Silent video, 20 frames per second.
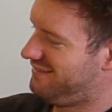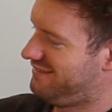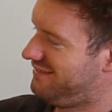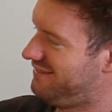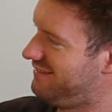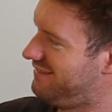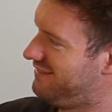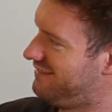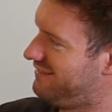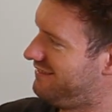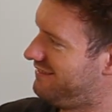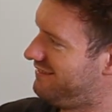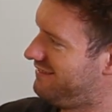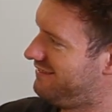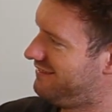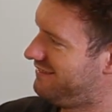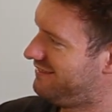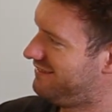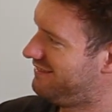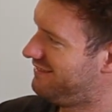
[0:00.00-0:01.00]

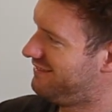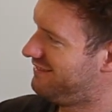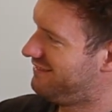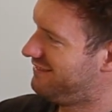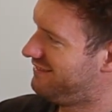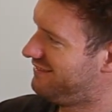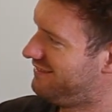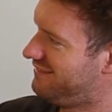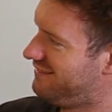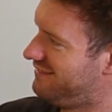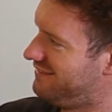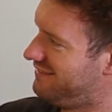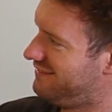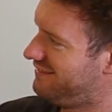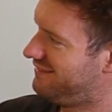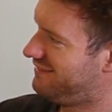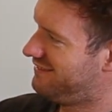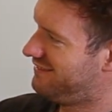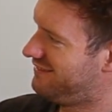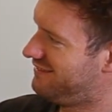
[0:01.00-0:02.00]

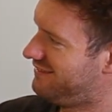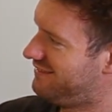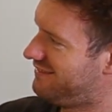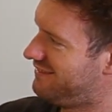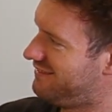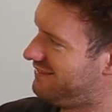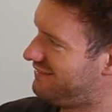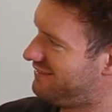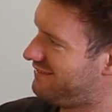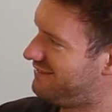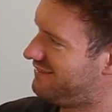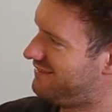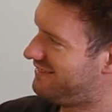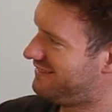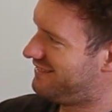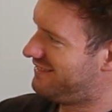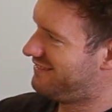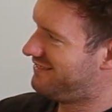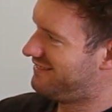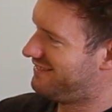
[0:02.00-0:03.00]

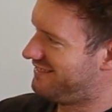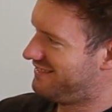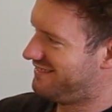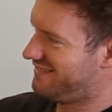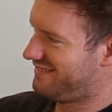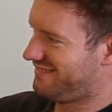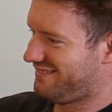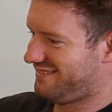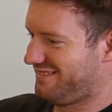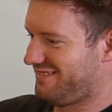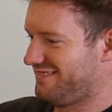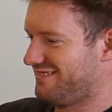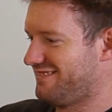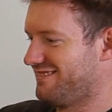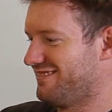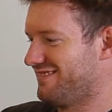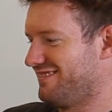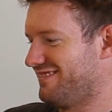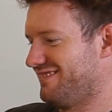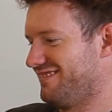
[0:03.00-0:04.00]

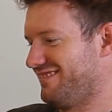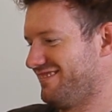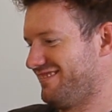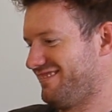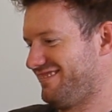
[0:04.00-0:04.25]
(not speaking)